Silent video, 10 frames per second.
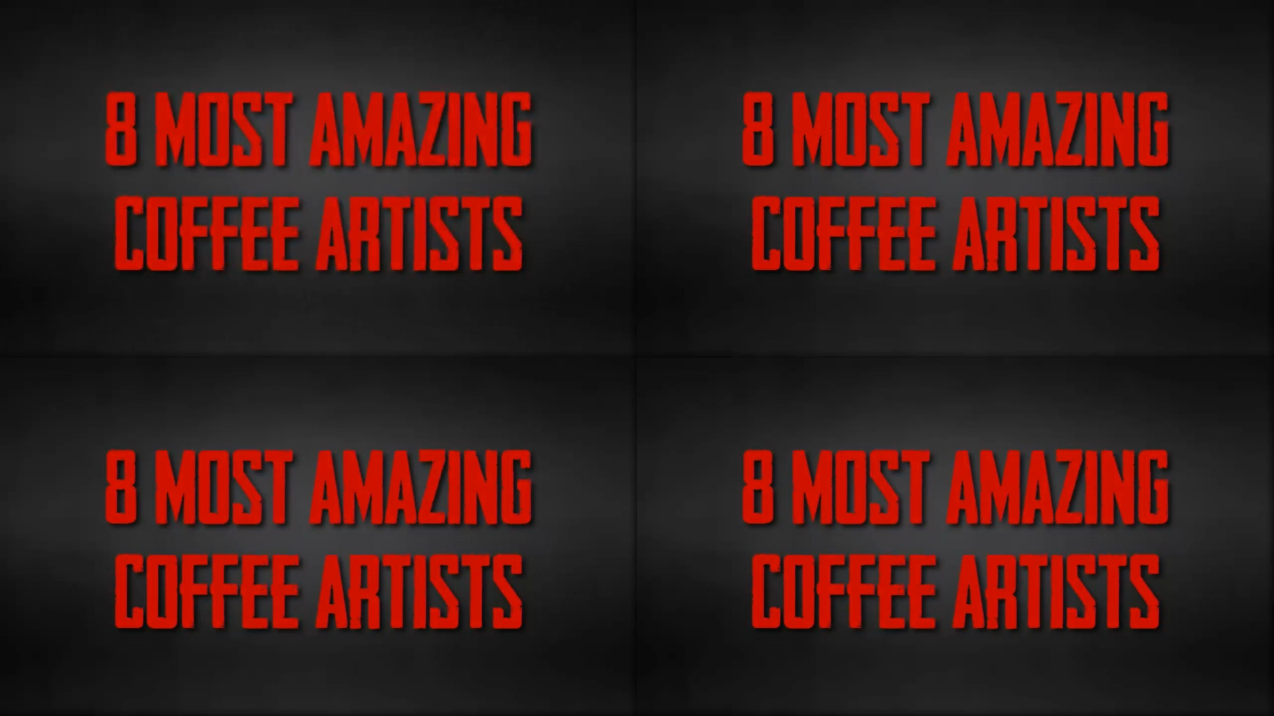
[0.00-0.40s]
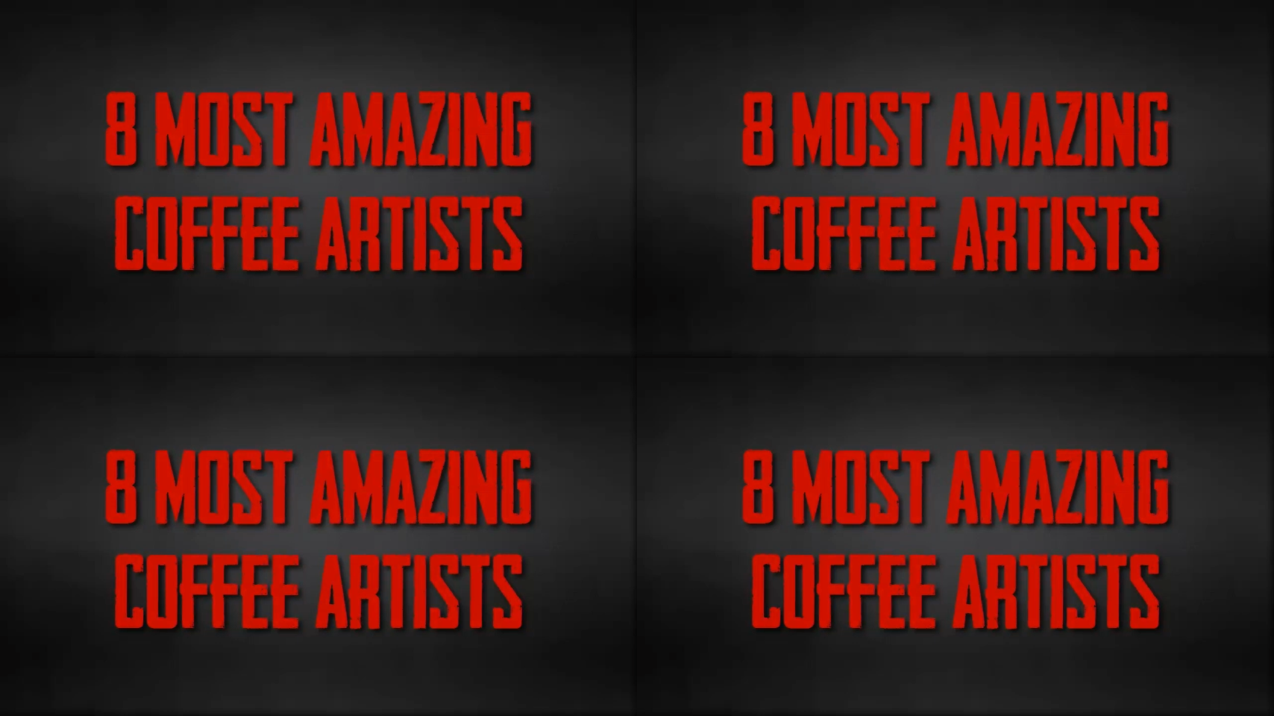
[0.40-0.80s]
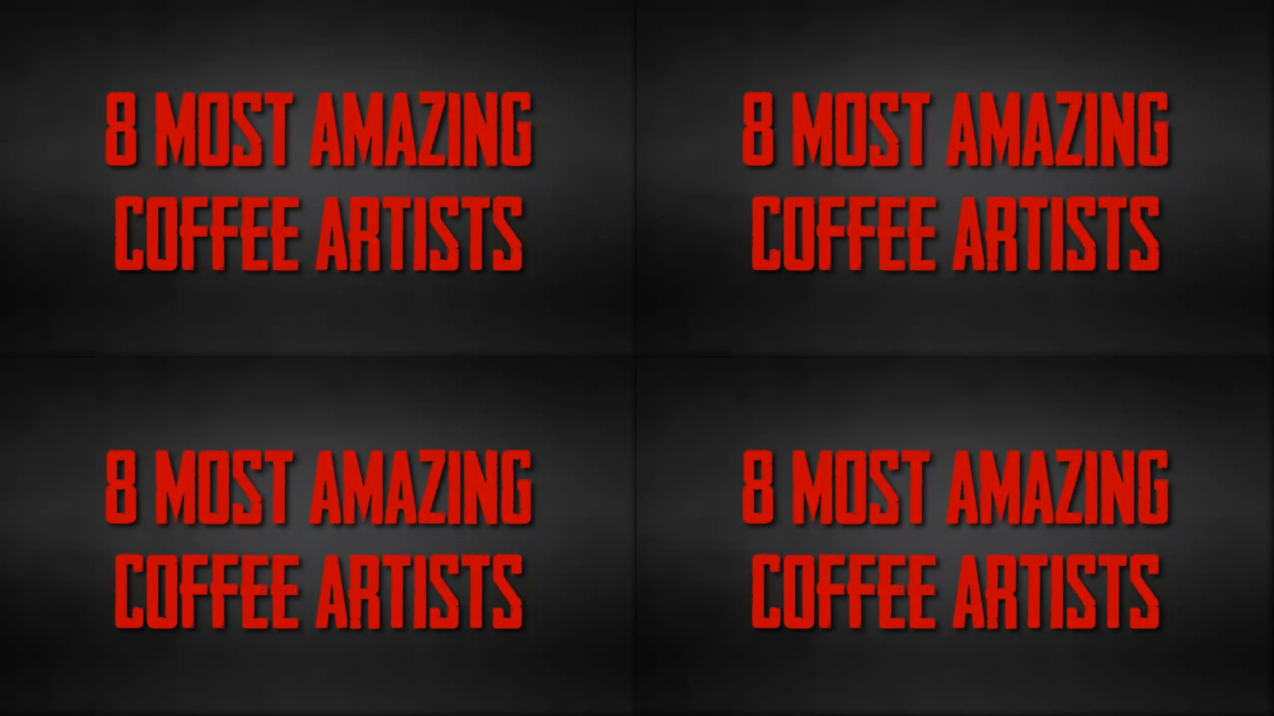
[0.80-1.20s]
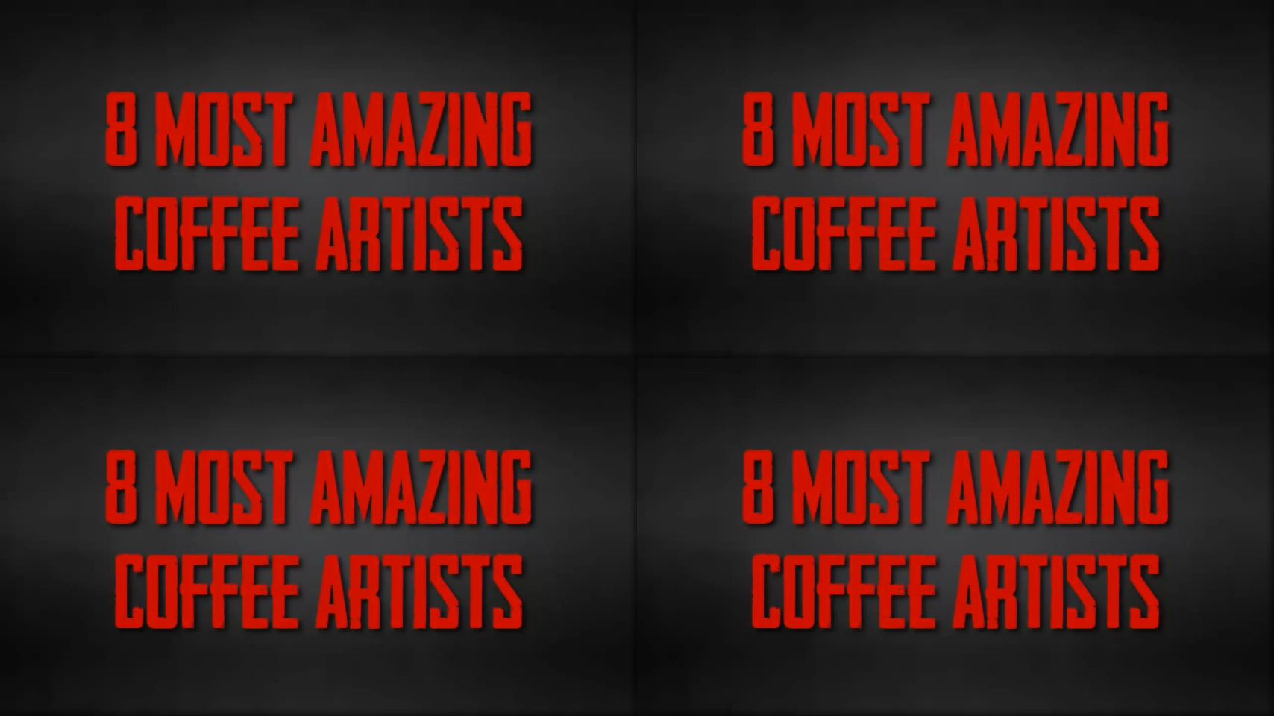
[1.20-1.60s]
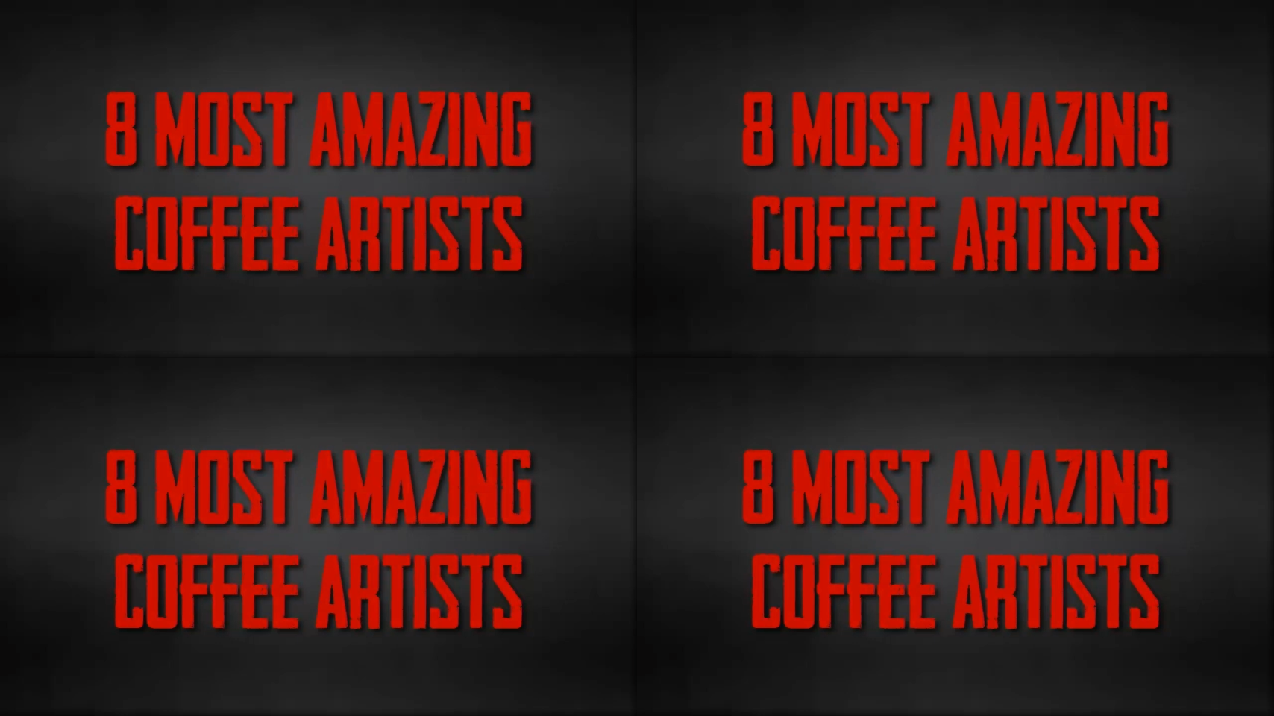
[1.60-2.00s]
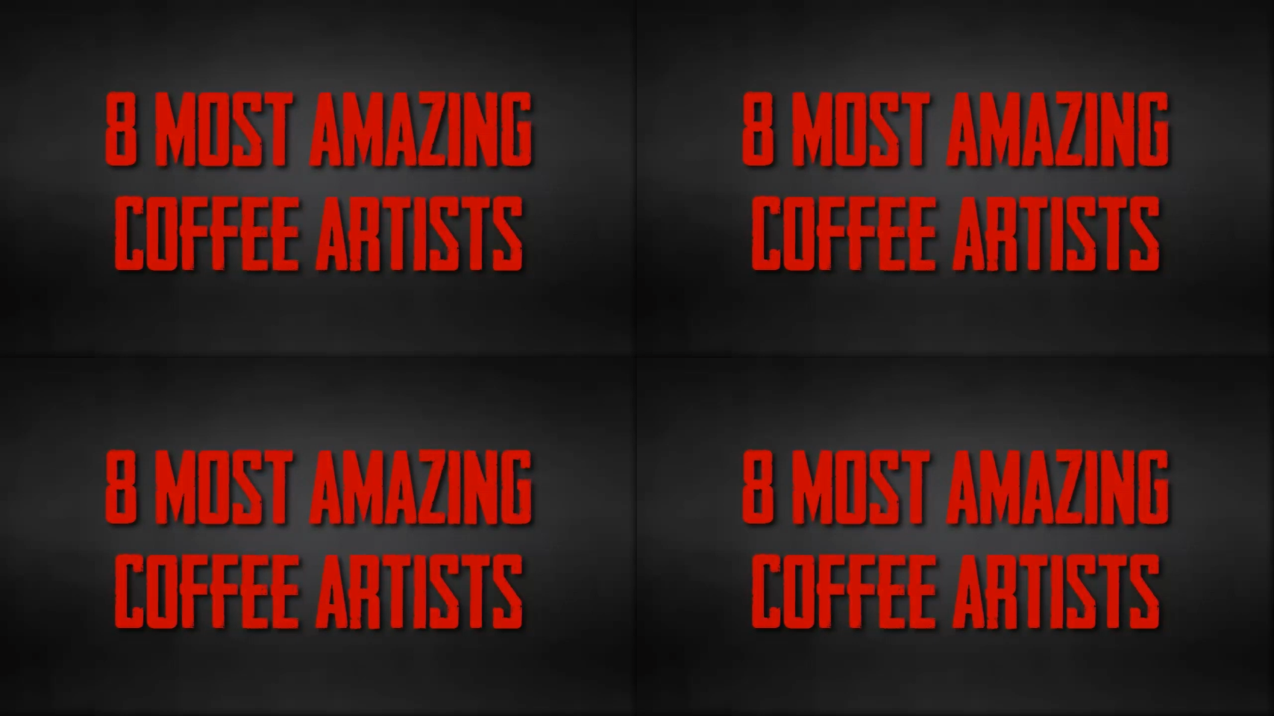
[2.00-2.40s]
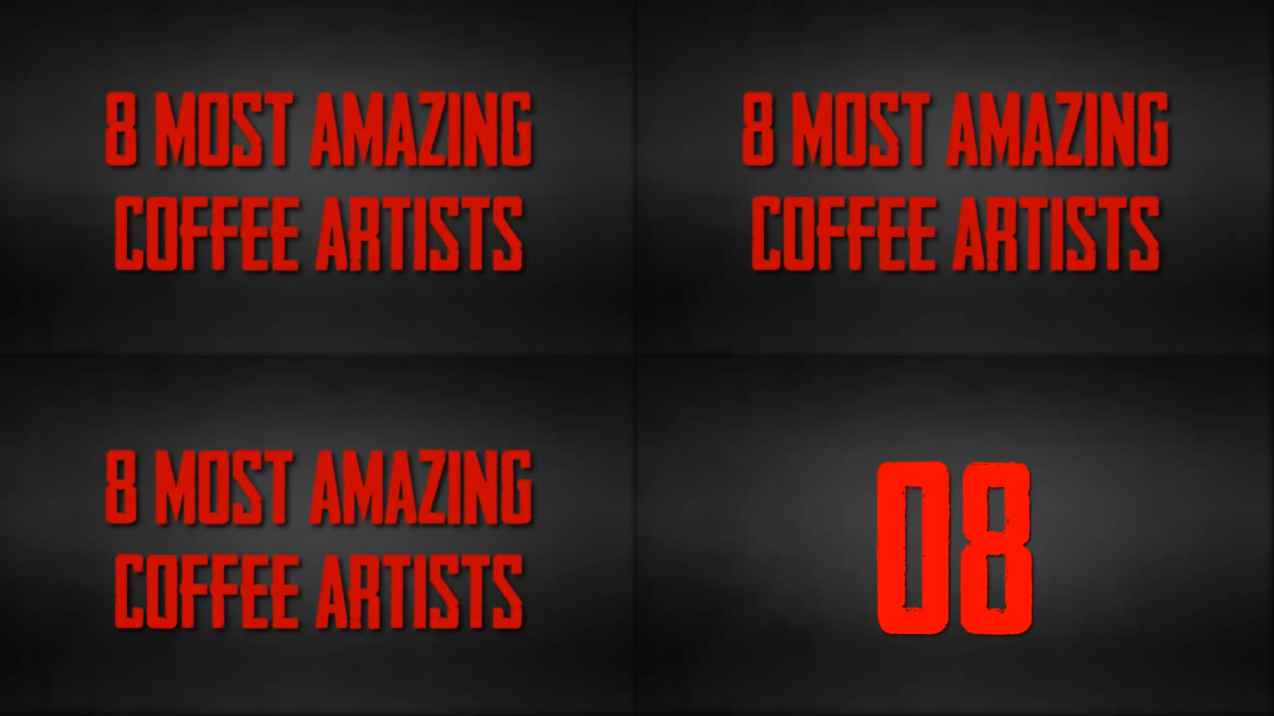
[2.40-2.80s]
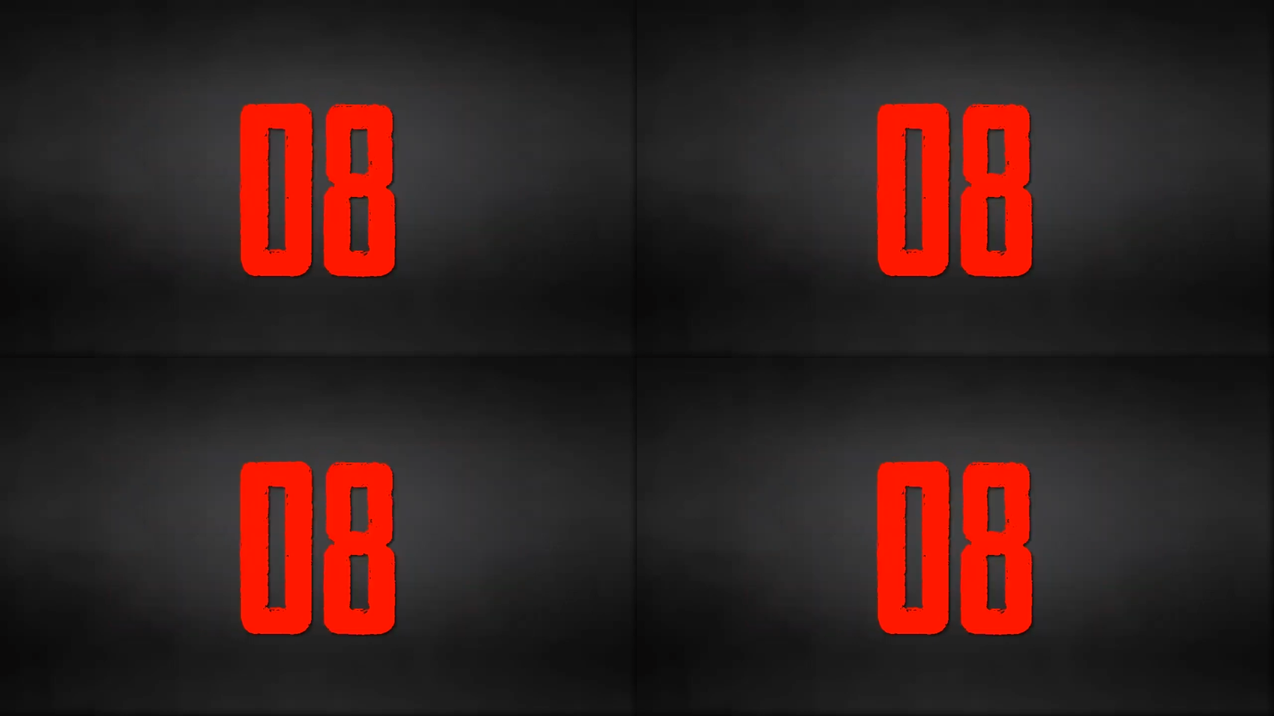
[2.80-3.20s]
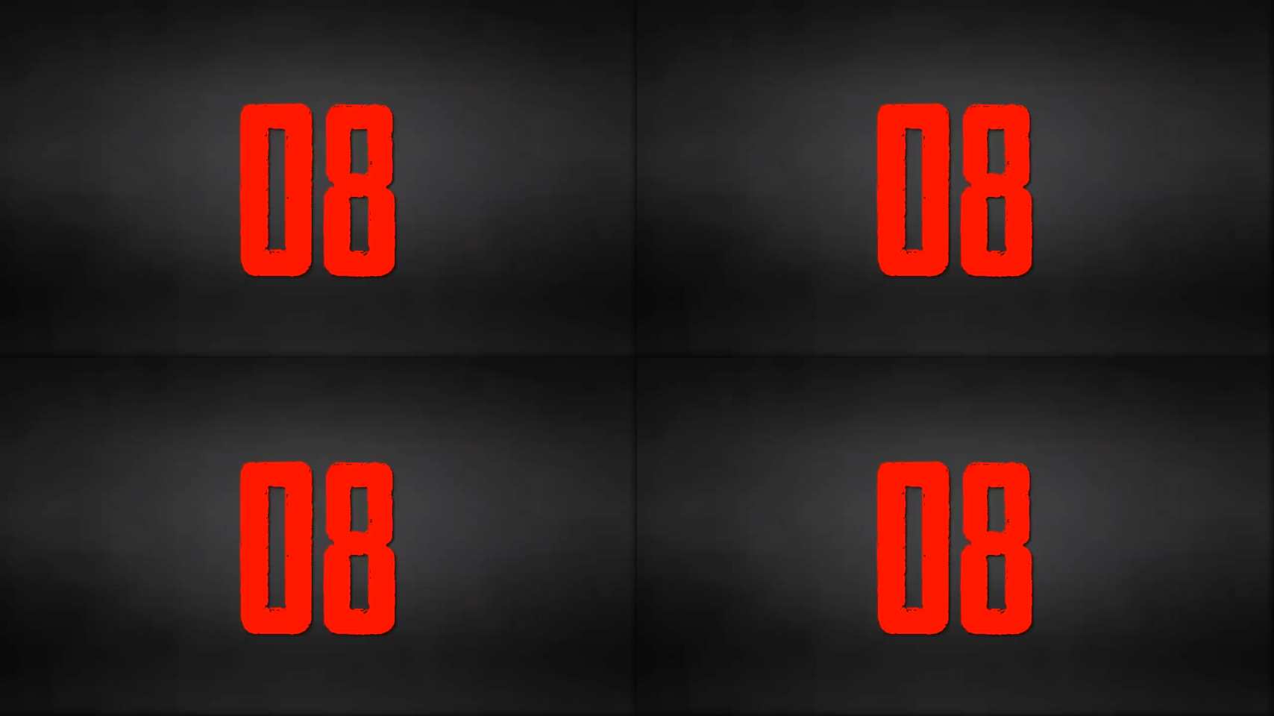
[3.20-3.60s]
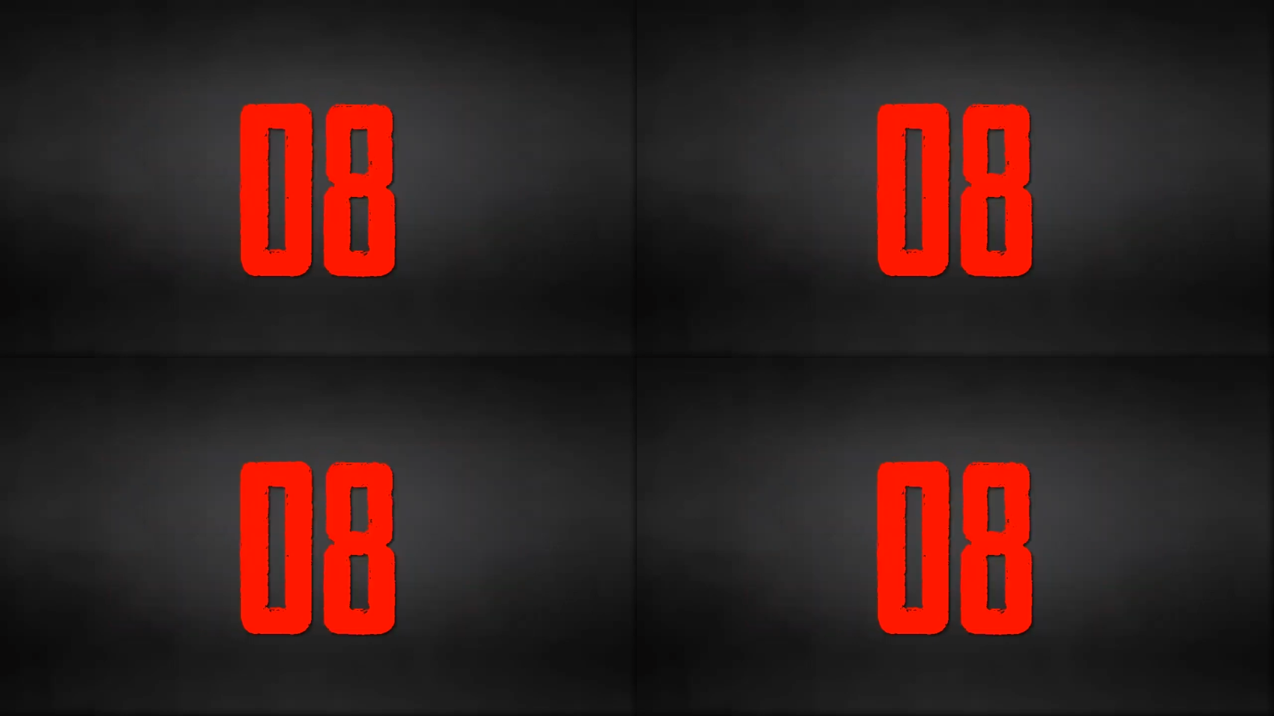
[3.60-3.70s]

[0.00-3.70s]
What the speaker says: Nobody's mouth can be seen.